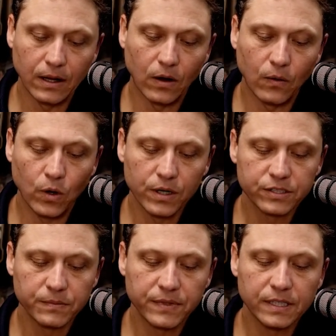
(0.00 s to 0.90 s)
what are
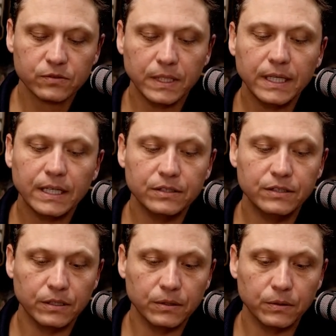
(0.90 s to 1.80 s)
some things we can
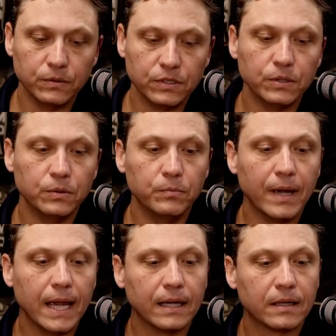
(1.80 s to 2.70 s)
do to
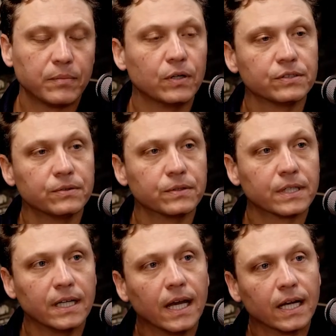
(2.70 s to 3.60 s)
make personal
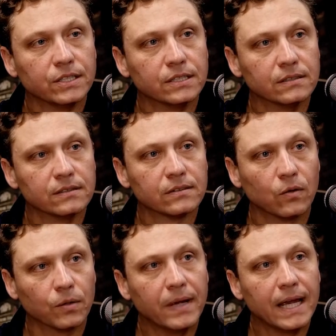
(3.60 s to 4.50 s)
connections
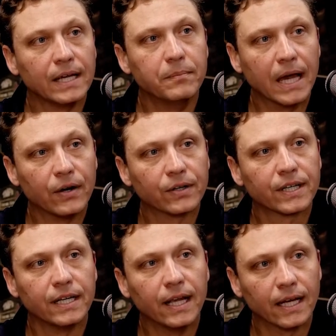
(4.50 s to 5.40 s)
or make better
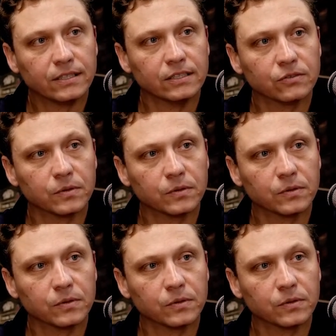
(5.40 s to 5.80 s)
connections with